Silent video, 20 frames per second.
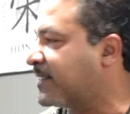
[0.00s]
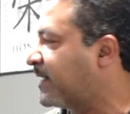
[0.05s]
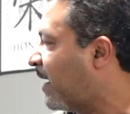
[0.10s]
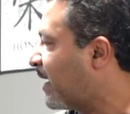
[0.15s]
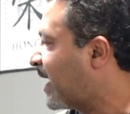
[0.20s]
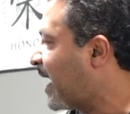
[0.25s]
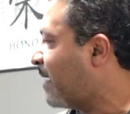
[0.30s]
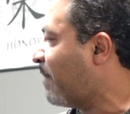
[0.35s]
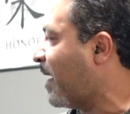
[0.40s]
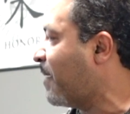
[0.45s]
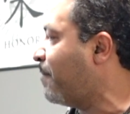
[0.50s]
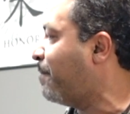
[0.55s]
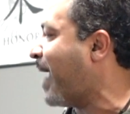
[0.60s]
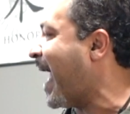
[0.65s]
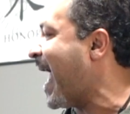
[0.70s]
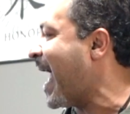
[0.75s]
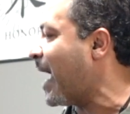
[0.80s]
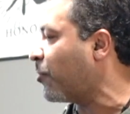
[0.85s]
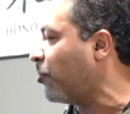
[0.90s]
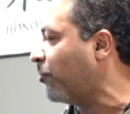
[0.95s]
Now I got my
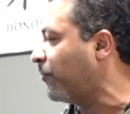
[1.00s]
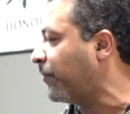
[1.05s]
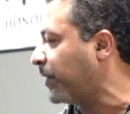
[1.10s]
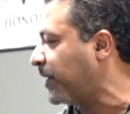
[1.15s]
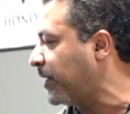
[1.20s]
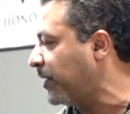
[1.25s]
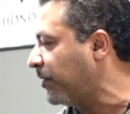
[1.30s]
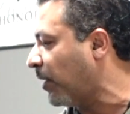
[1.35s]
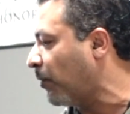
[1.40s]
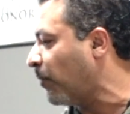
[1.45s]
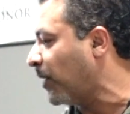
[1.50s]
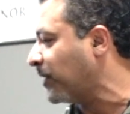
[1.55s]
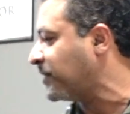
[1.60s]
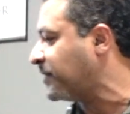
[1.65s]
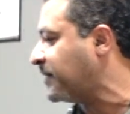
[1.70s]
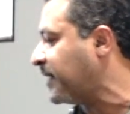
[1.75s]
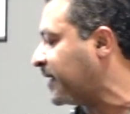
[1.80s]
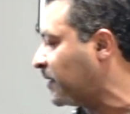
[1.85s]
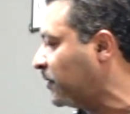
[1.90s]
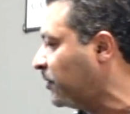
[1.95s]
bag over here. I want you
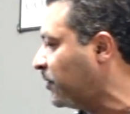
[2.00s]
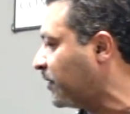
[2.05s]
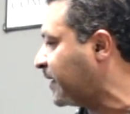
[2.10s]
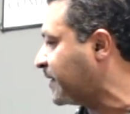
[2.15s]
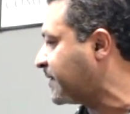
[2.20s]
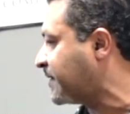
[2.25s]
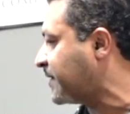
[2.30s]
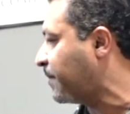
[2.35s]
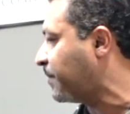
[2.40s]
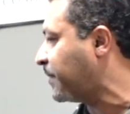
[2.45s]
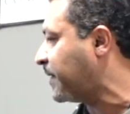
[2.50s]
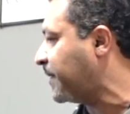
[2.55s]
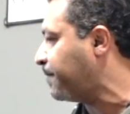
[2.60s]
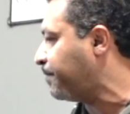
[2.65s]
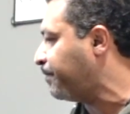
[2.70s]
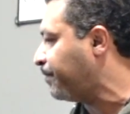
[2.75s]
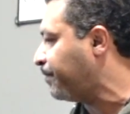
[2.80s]
to take a look at something.